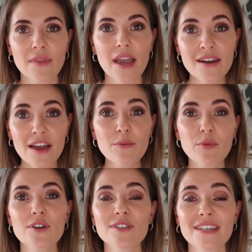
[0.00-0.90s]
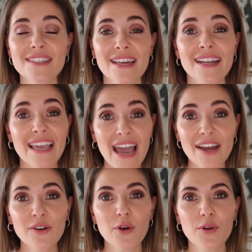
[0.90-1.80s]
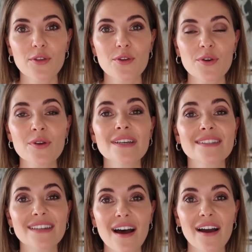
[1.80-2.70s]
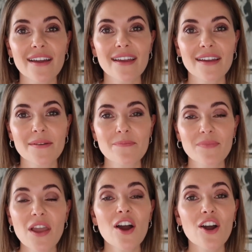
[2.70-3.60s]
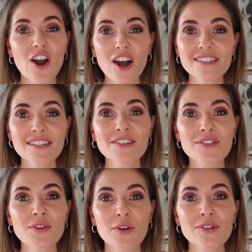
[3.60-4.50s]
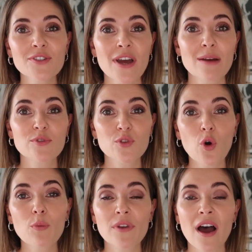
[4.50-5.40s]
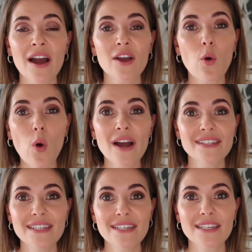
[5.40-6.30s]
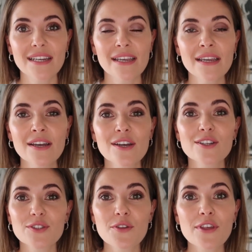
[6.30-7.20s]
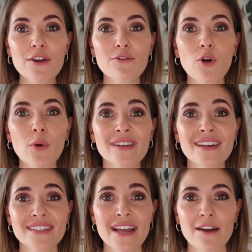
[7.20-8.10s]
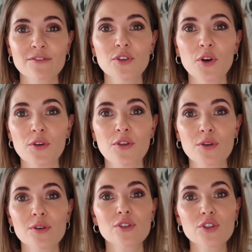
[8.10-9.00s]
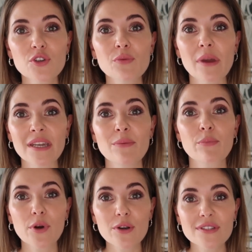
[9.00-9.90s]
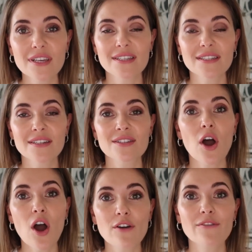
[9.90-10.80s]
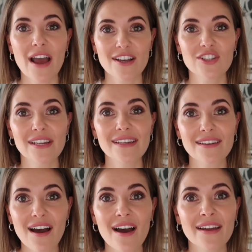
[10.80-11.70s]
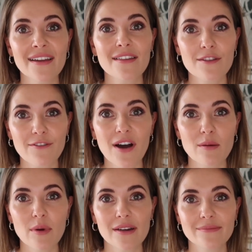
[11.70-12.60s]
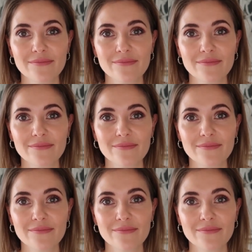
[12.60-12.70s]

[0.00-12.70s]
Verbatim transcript: Another process that it can go through is dyeing. Cotton is known to absorb dye quite easily, so therefore it doesn't have to go through too many processes of actually dyeing the fiber.